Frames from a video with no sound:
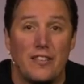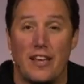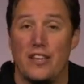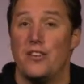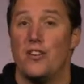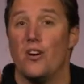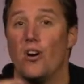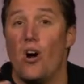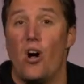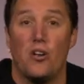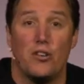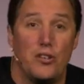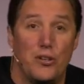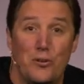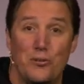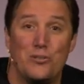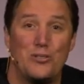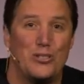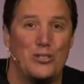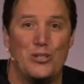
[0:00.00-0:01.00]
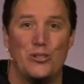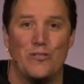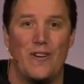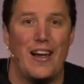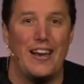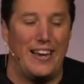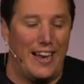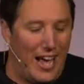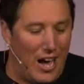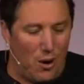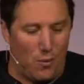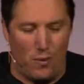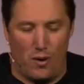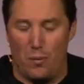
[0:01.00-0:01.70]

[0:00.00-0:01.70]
that you're all used to right now.